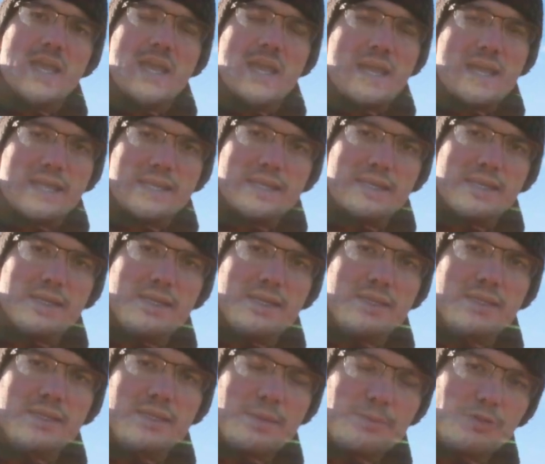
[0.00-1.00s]
and
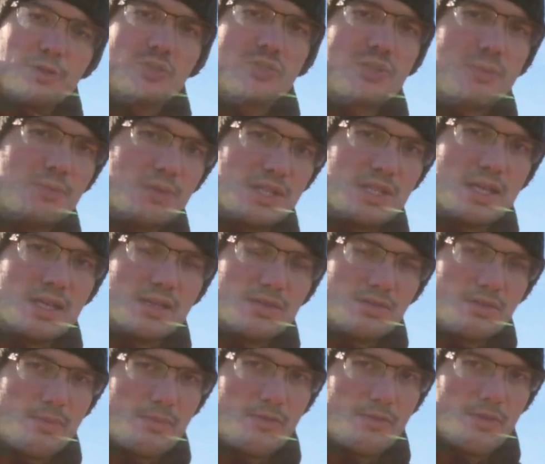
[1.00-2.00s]
capture some details
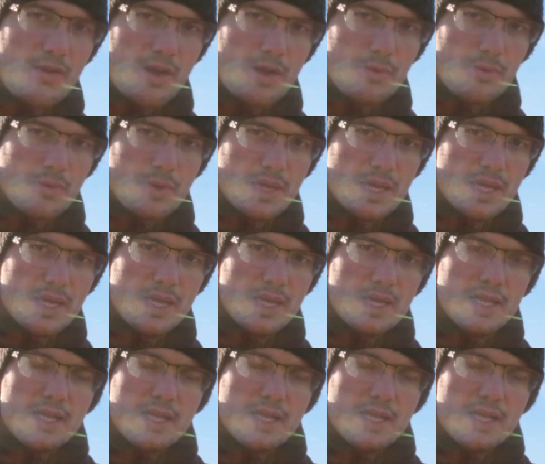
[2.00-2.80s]
from far away.